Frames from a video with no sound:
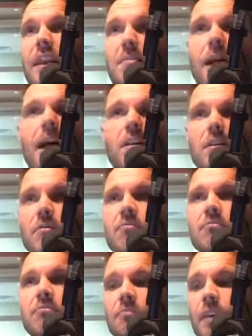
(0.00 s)
matter
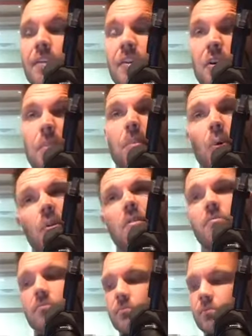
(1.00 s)
and they're
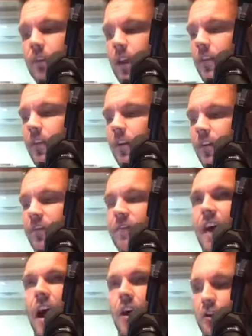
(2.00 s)
important and they're
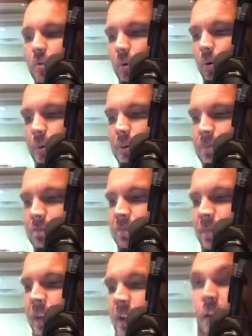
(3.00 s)
valuable.
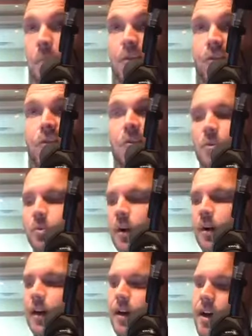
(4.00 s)
Number 2,
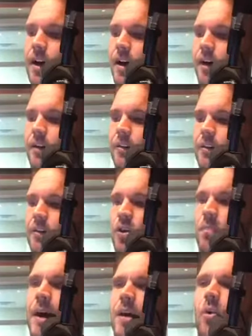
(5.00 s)
no
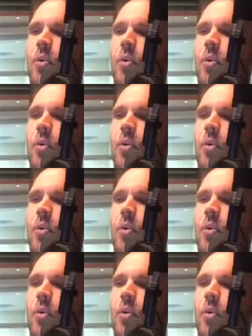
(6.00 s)
matter